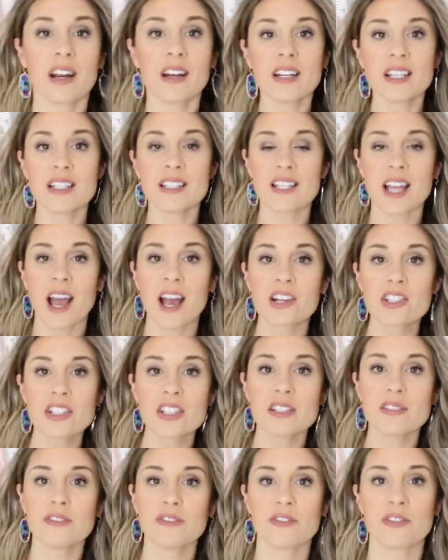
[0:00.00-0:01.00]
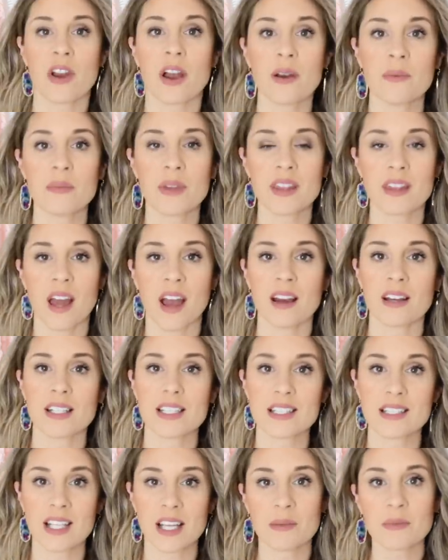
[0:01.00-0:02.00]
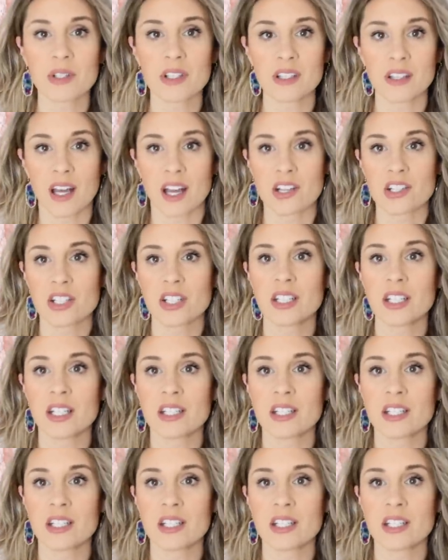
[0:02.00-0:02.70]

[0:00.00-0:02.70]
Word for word: is actually from that same collection.